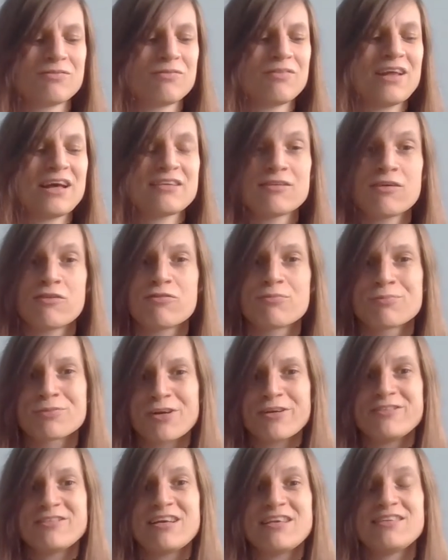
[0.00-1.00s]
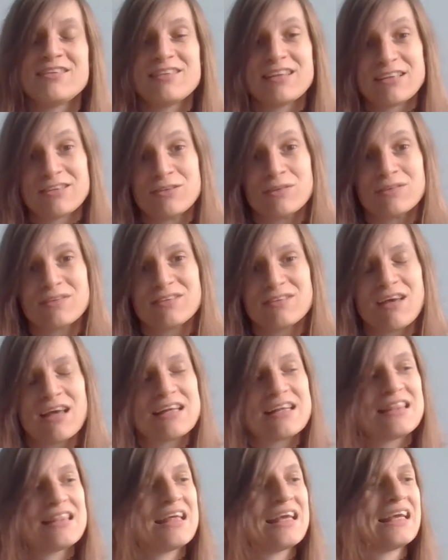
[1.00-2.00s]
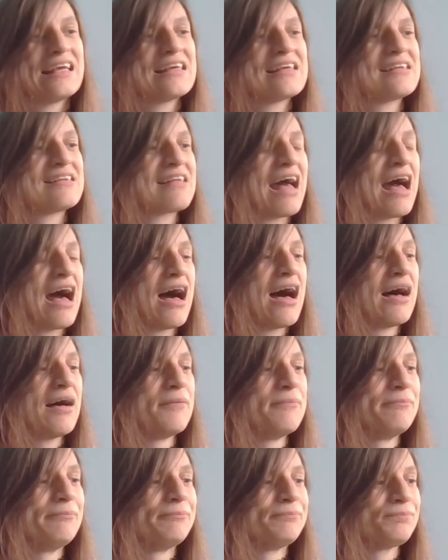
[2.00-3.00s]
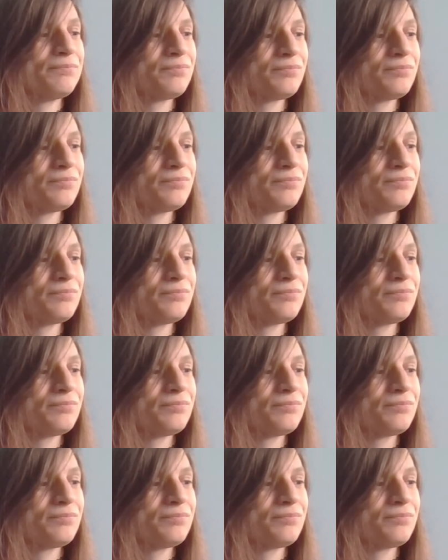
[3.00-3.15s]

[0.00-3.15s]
that sort of process and that sort of side of things um,